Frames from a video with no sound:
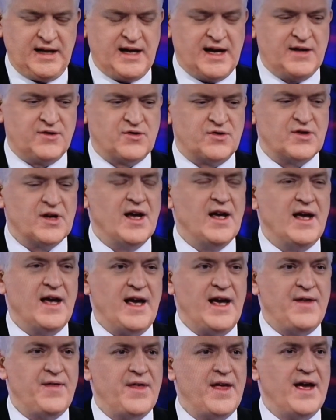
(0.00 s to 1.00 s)
cases,
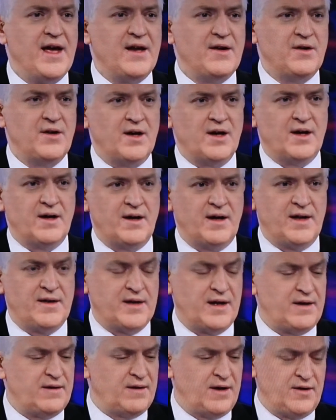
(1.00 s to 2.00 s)
and then uh, and
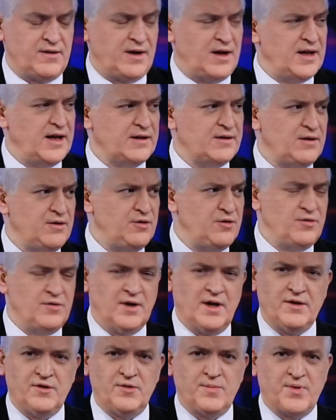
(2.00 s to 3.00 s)
then uh, elect a new
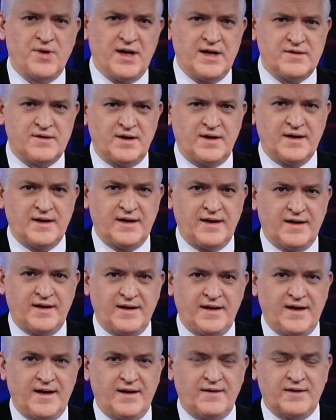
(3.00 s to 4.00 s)
elect a new president. government.
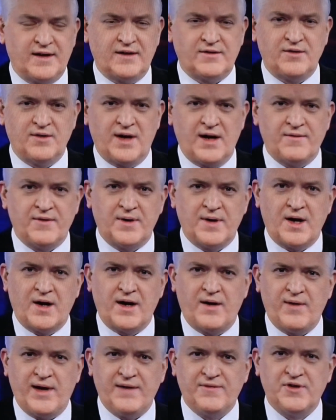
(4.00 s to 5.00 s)
Yeah, elect a new government. All
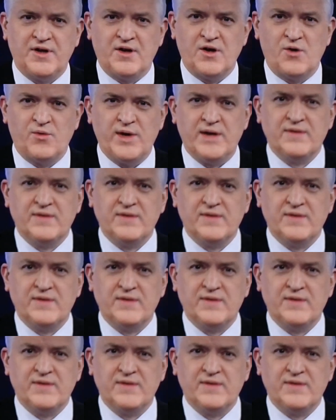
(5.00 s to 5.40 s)
right, we have to go. We